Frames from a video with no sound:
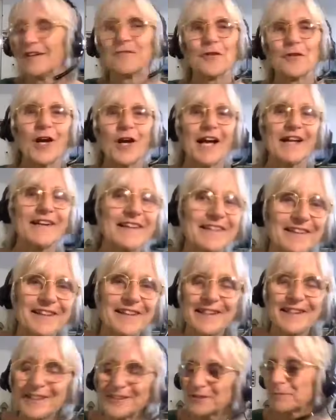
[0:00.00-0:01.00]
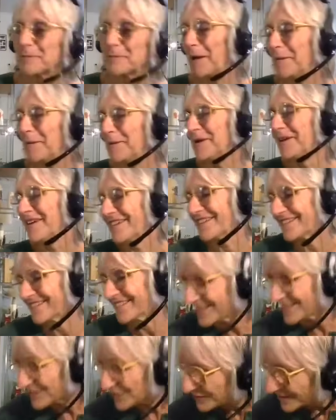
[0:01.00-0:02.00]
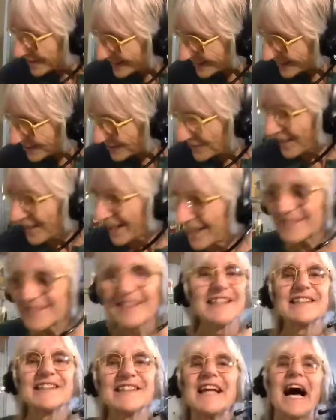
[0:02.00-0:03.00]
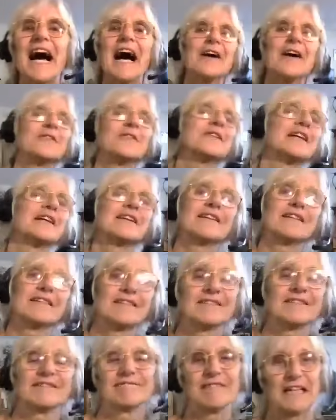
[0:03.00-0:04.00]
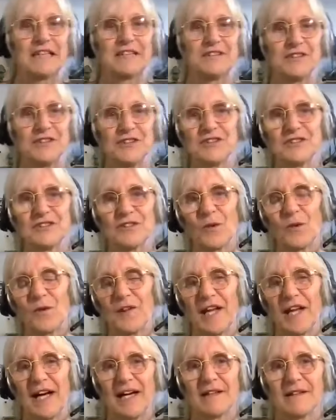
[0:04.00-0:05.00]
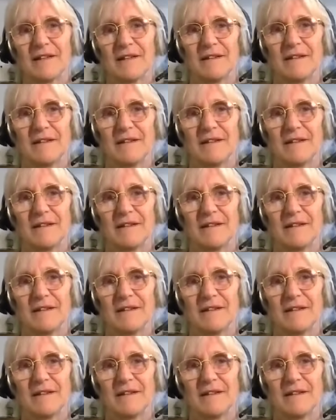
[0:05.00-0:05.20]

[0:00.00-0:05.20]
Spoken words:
forgetting the list maybe and writing it down and just all that.